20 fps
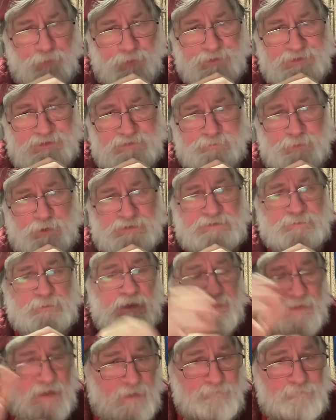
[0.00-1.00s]
as possible.
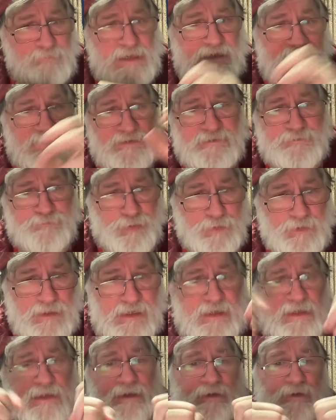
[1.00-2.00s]
And that means
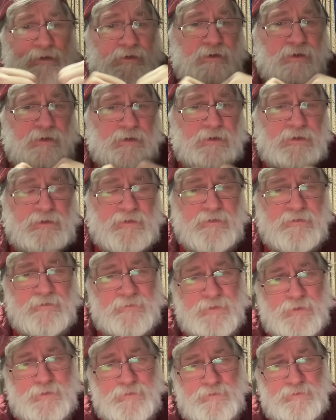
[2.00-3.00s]
pulling in
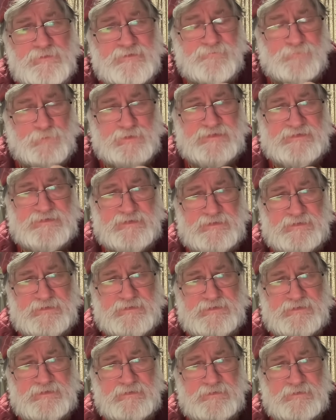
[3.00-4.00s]
those
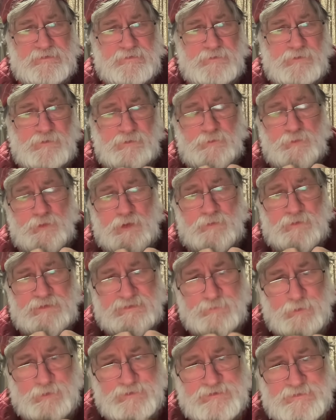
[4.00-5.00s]
voices who were
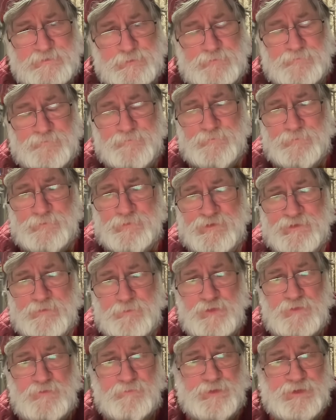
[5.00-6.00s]
responsible for the
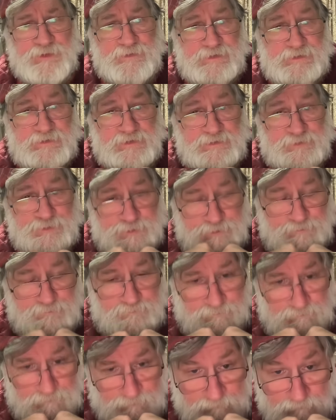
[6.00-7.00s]
movement
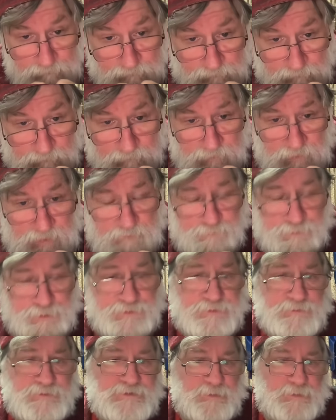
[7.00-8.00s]
that
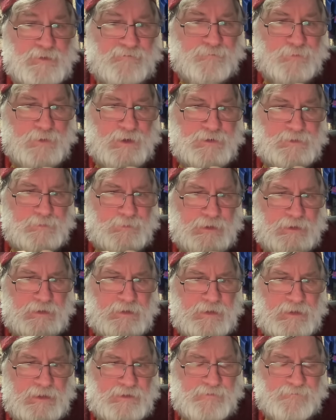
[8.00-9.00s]
produced the referendum
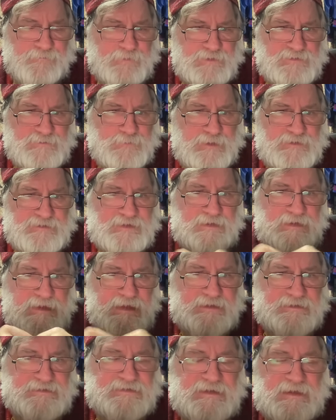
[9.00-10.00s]
in the first place. And
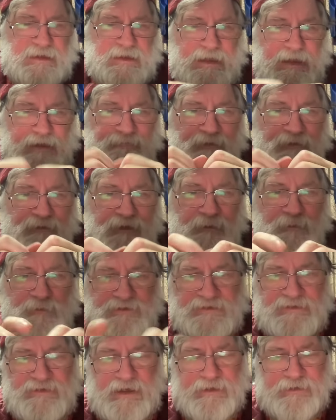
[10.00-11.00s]
yet everything was
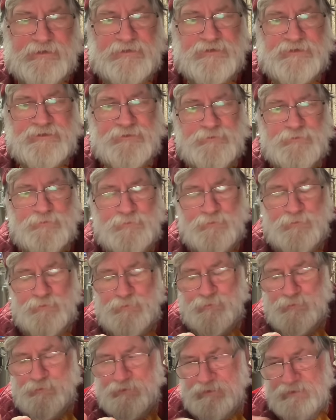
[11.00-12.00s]
done
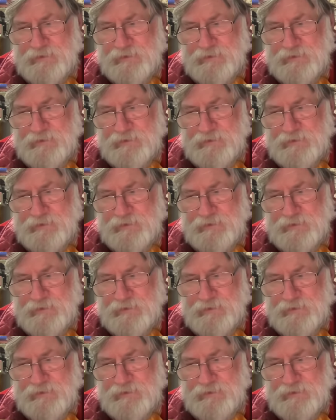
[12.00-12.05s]
to